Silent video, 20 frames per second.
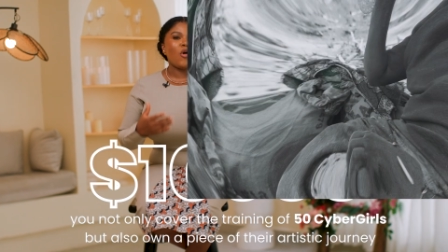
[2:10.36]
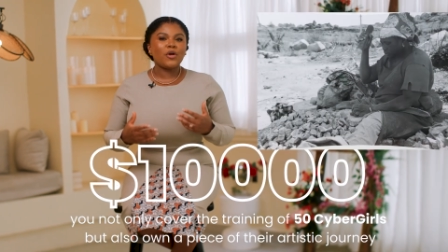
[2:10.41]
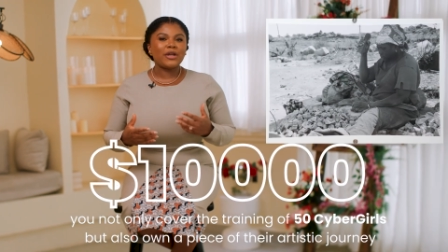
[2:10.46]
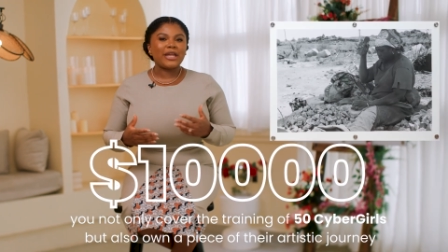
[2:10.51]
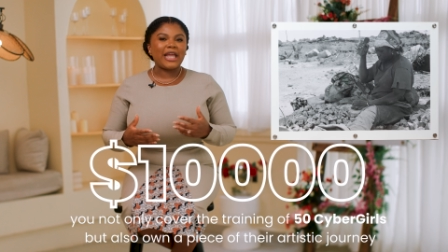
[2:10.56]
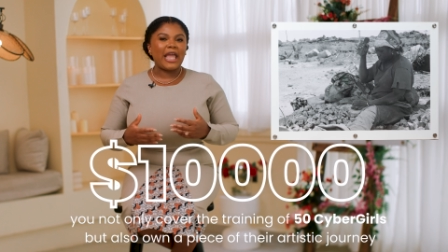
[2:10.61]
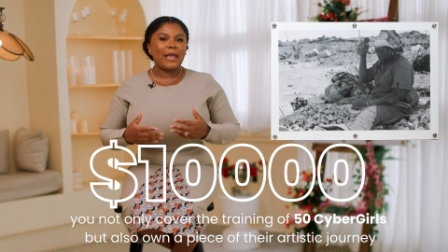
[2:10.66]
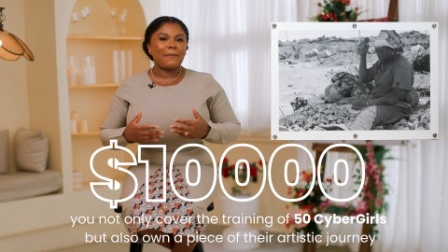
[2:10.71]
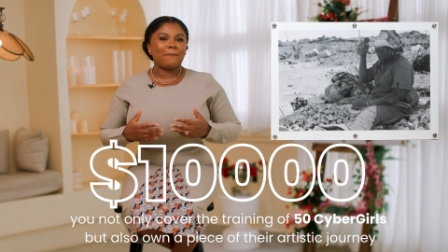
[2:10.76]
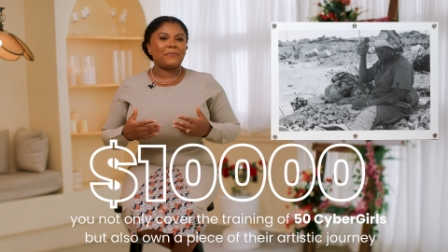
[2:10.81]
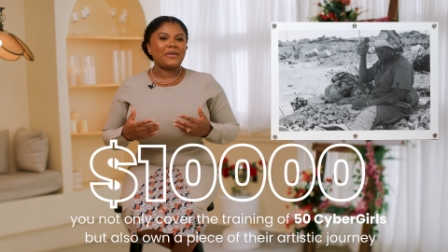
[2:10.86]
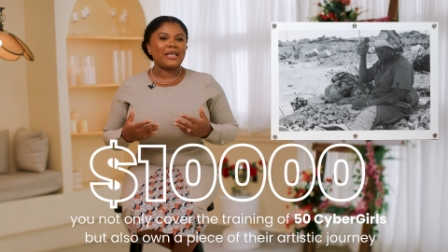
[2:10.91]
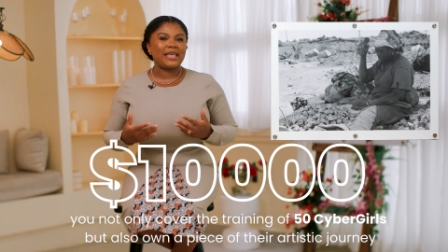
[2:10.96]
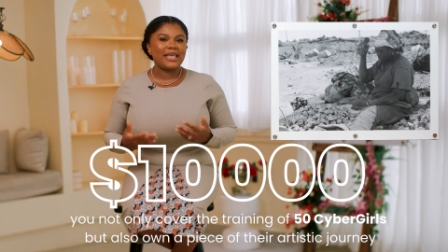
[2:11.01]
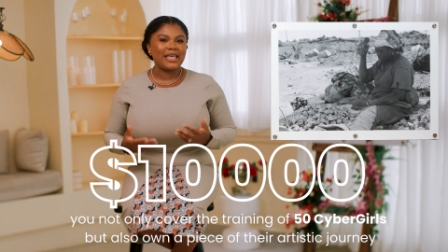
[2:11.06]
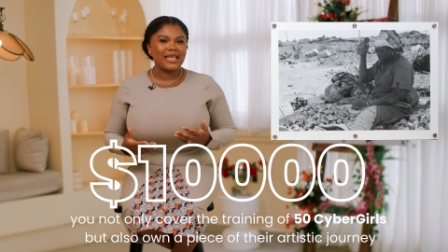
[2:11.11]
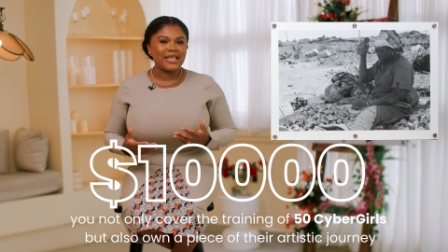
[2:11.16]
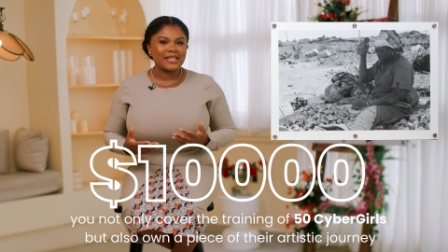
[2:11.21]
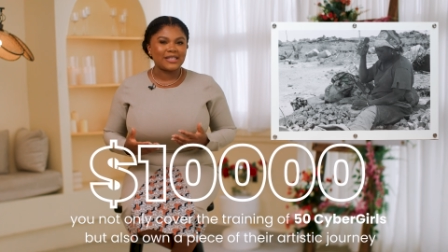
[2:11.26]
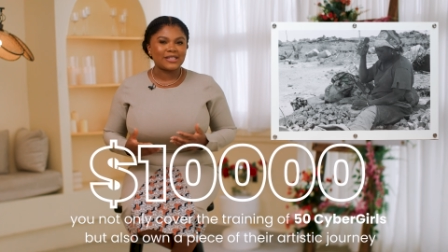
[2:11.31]
own a
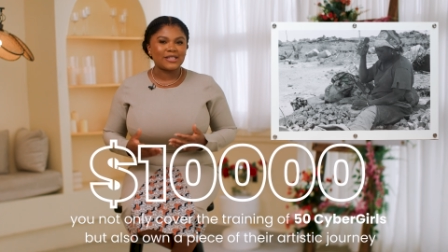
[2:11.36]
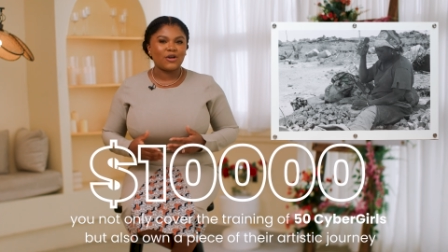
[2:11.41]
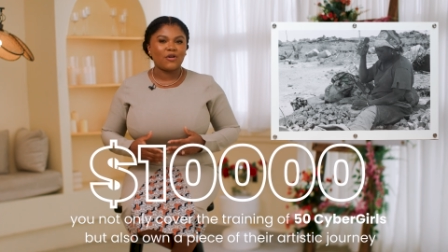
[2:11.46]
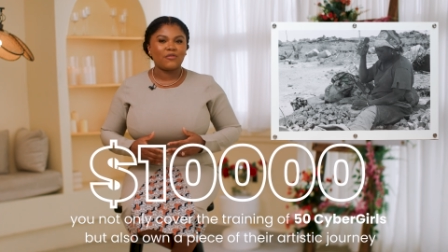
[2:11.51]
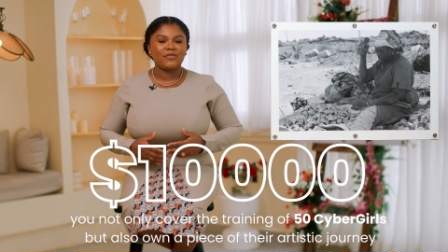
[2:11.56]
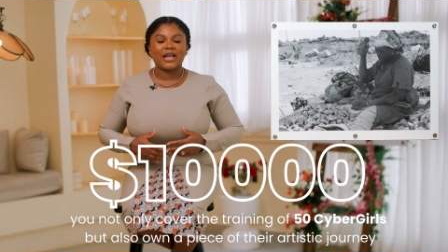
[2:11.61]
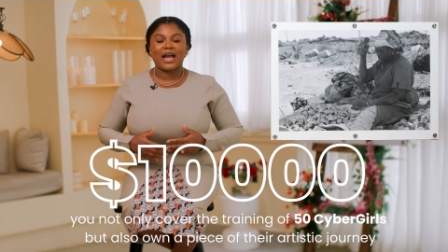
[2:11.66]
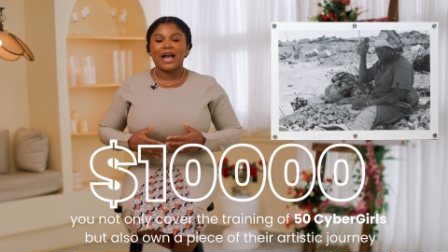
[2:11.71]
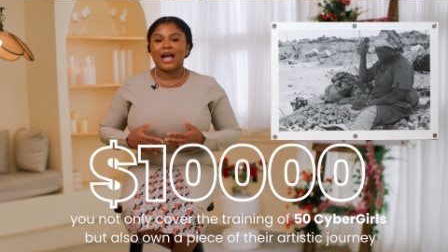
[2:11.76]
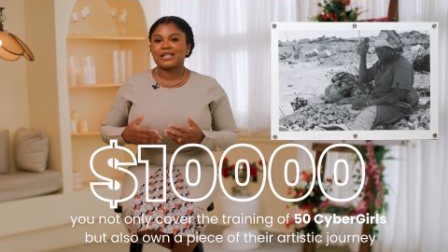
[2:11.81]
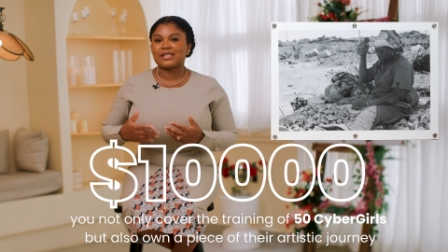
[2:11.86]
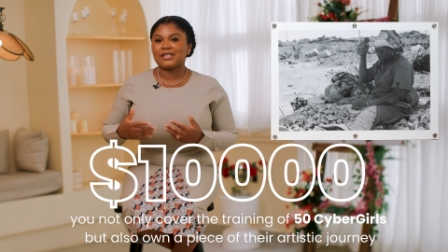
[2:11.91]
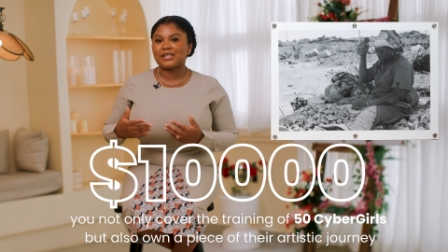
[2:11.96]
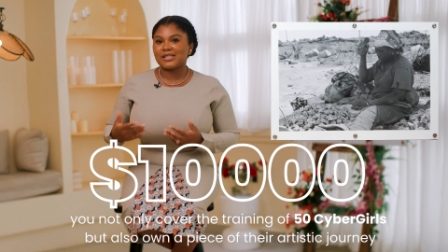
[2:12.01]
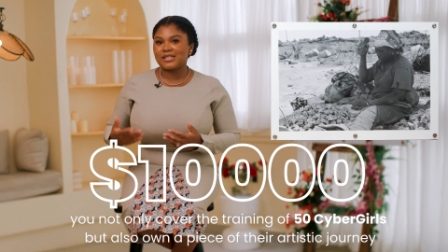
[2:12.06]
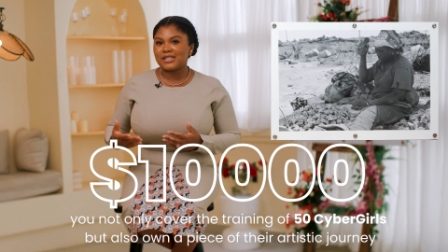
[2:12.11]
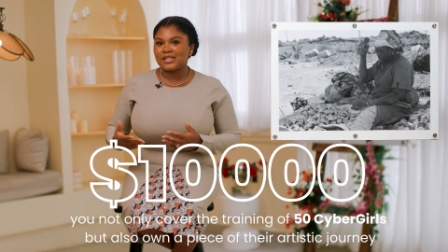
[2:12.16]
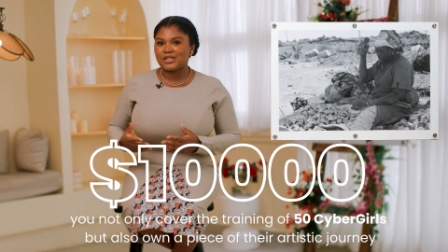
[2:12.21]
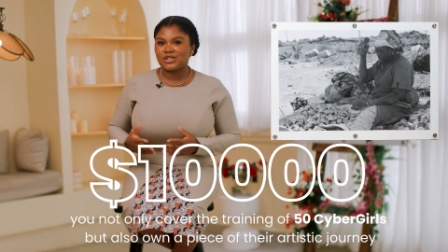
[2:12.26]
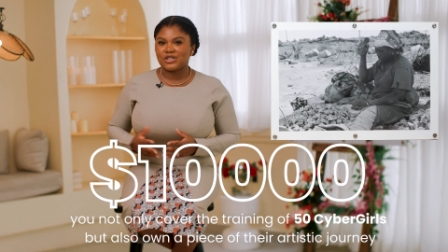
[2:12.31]
piece of their
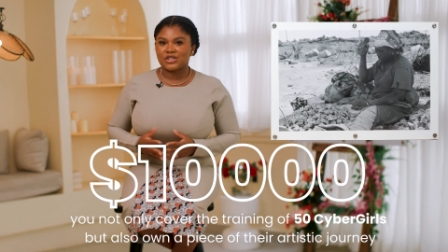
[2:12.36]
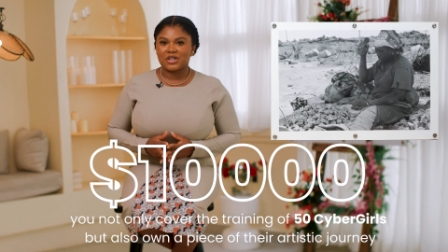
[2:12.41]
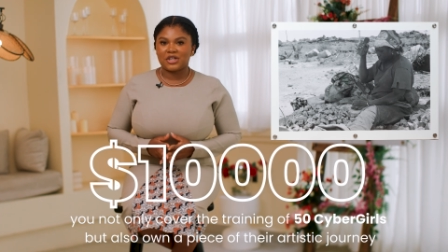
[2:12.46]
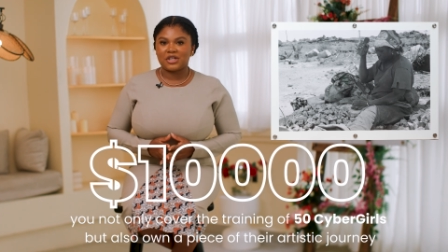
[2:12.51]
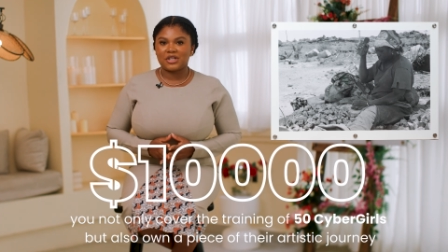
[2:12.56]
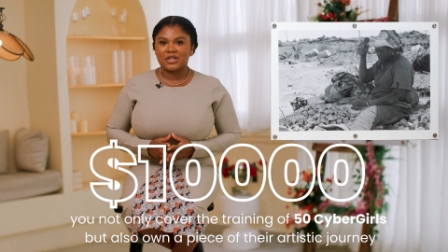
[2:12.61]
artistic